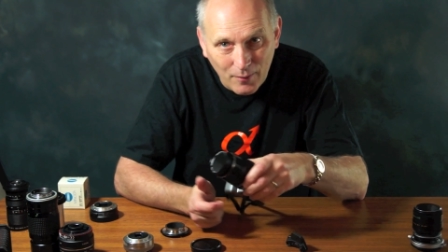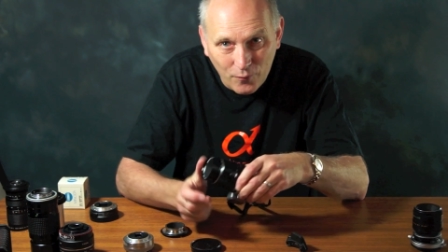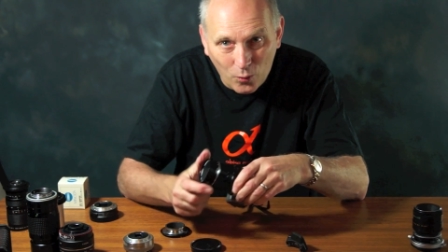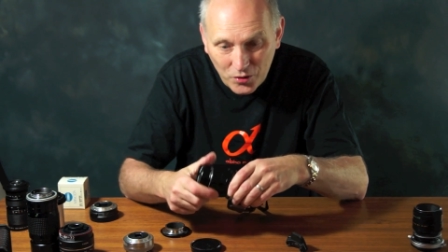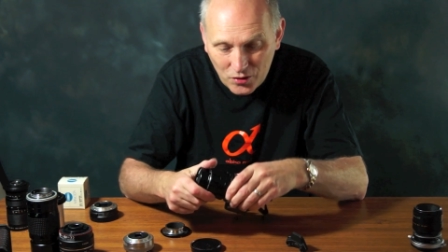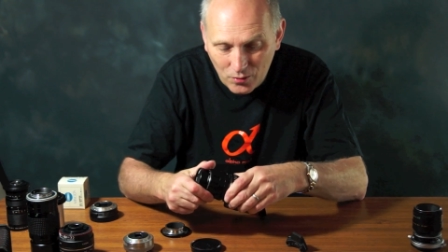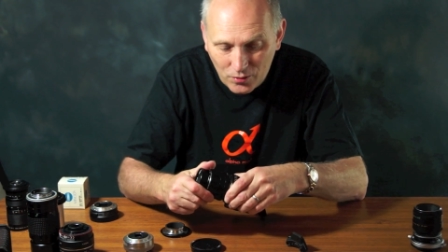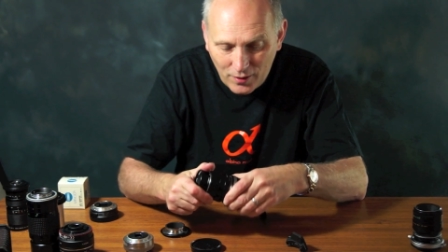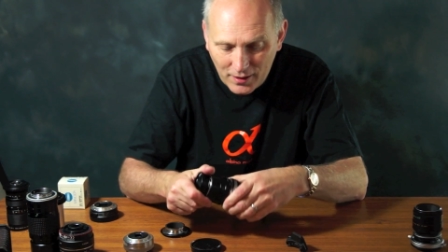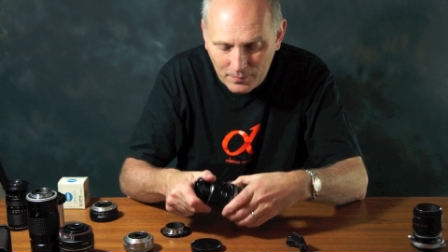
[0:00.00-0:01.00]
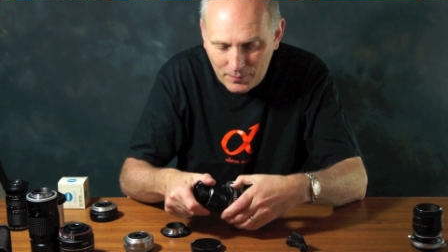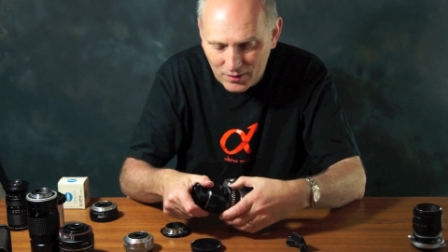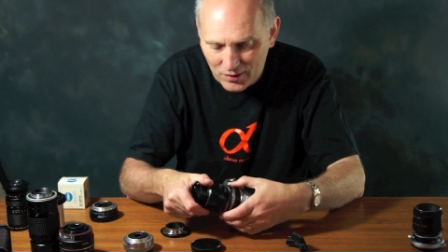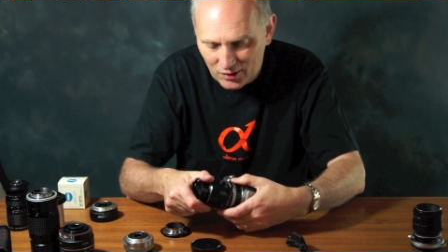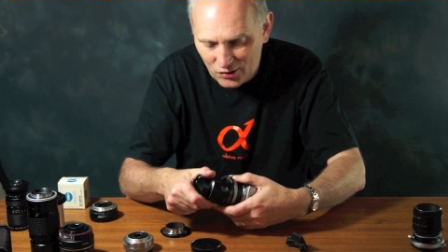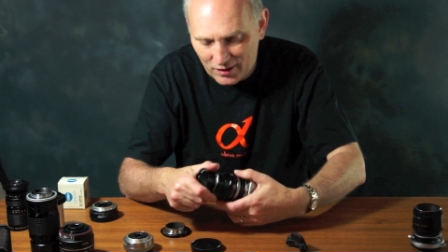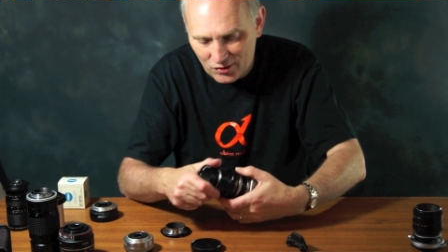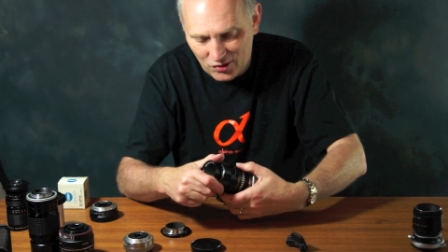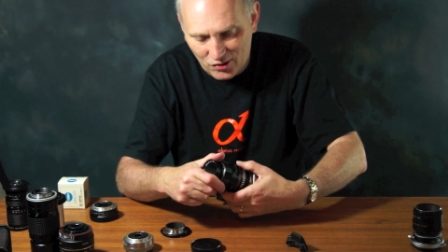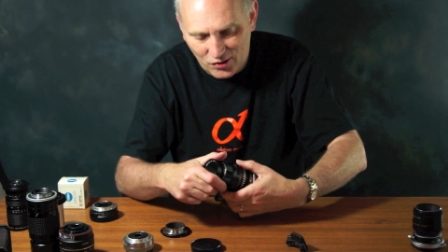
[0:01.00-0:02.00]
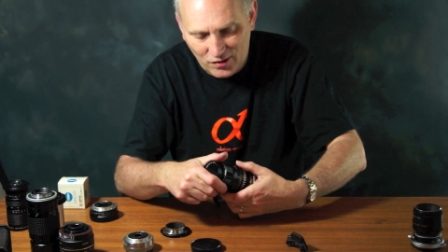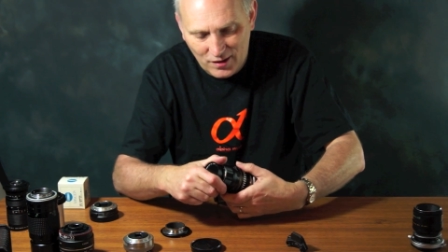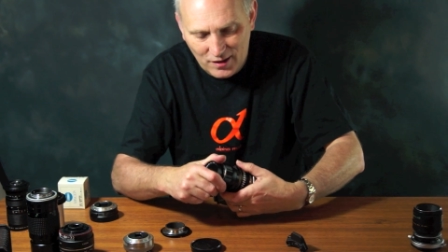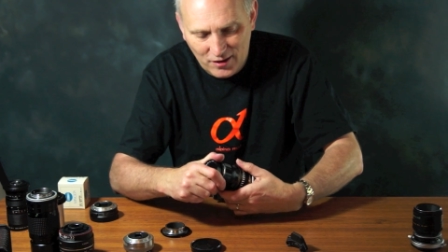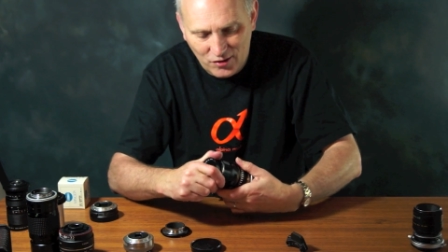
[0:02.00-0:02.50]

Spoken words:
M42 thread Pentax lenses.